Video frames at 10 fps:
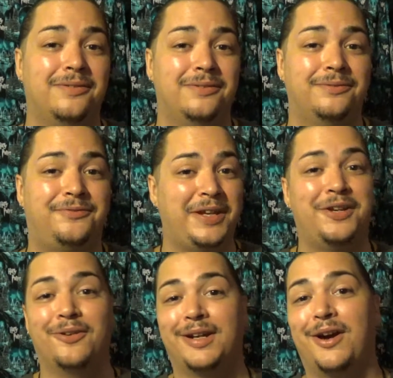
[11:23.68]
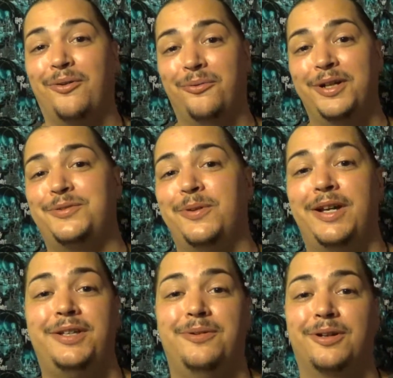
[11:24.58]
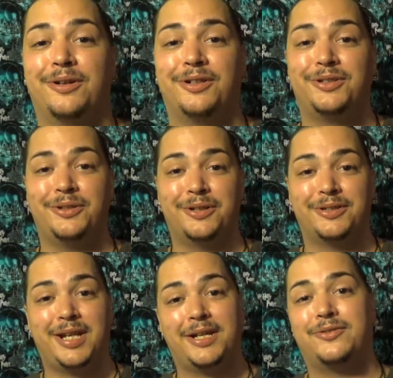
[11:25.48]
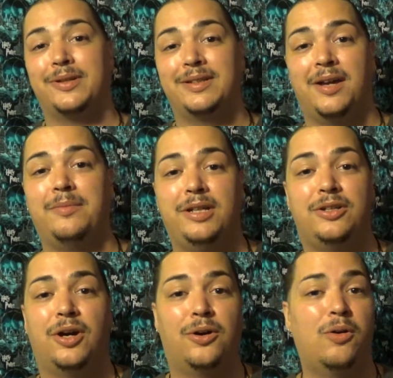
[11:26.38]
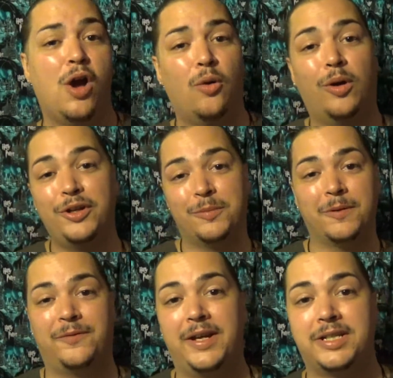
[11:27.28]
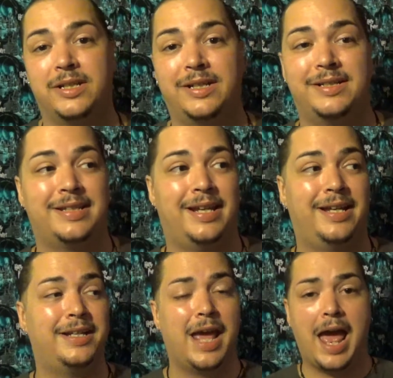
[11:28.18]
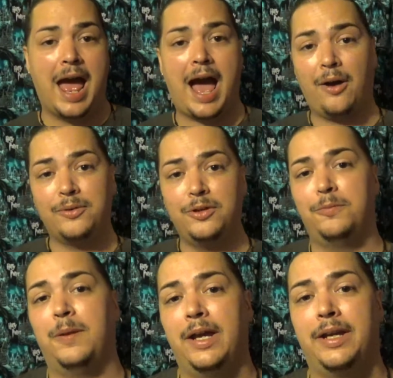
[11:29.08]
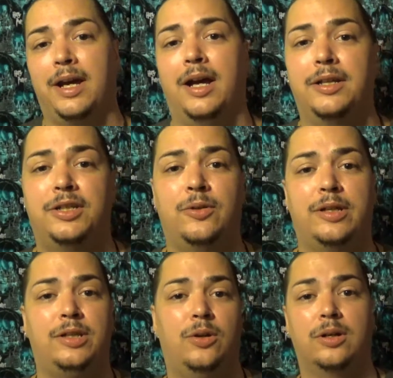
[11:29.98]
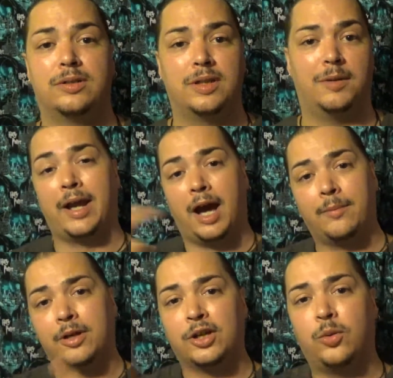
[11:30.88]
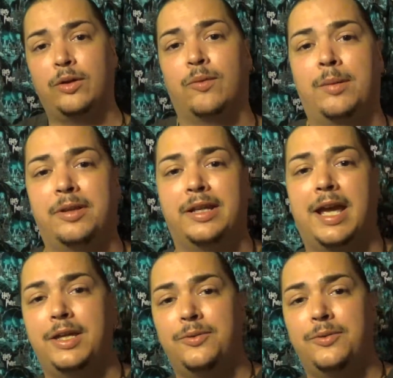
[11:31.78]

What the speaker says: figuring out which way you are going to do your tech tree. Let me know what your profession is and how you plan on doing yours up. I'm going to quit rambling at you